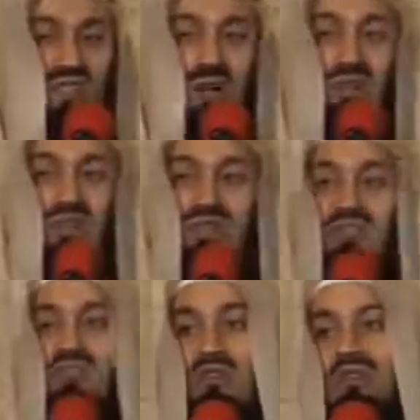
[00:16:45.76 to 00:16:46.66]
is how he
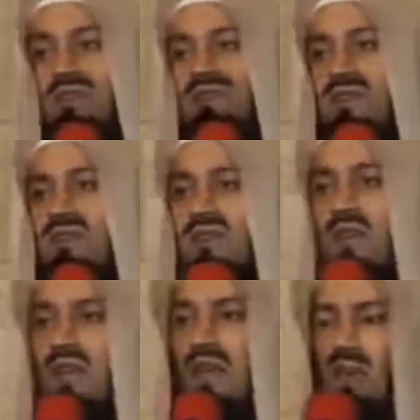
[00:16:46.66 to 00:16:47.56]
was informed.
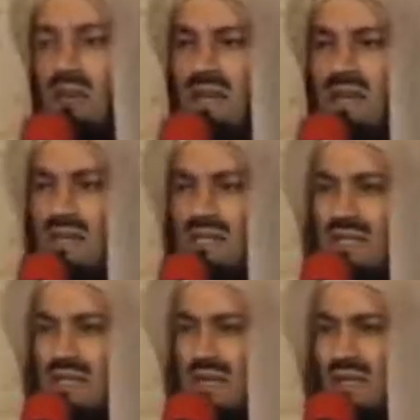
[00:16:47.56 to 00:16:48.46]
Now one might
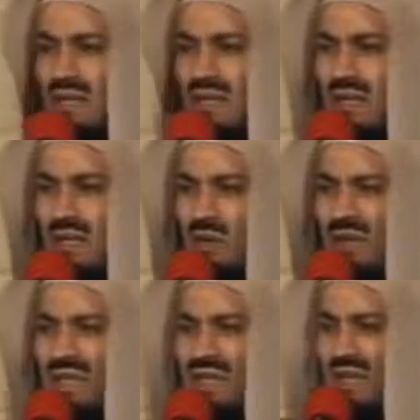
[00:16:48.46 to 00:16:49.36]
ask, there
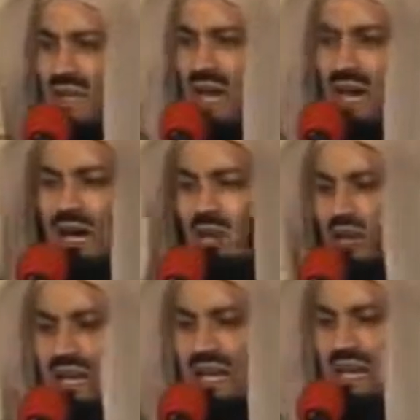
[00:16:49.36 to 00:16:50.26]
was
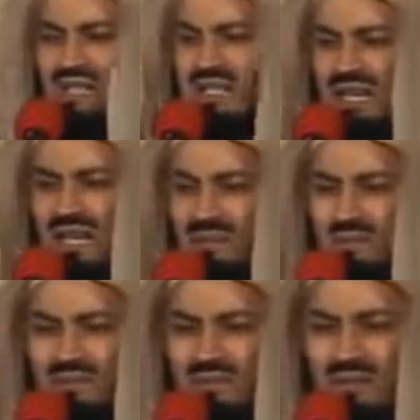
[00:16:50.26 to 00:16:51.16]
Harun alayhi salam.
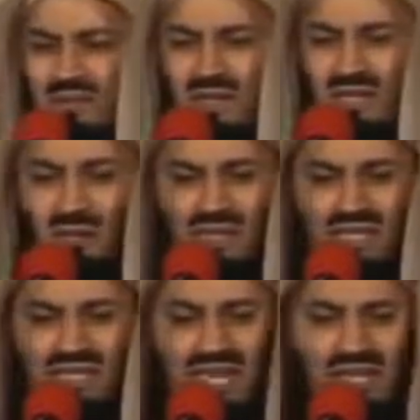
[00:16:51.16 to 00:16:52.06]
He
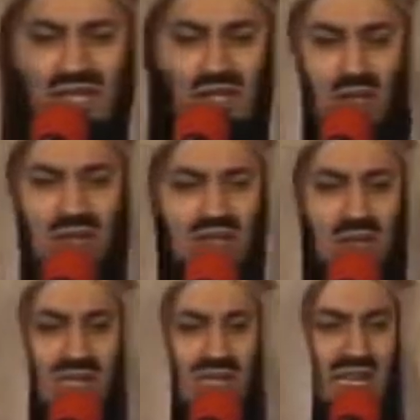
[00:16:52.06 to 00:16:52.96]
was slightly older
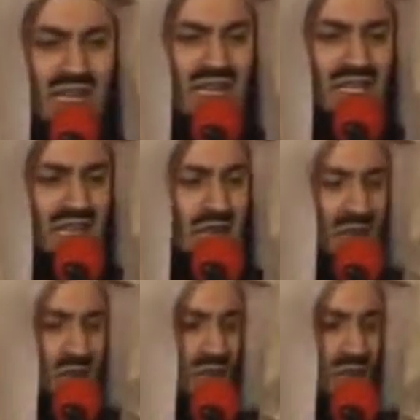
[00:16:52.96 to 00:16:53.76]
than Musa alayhi salam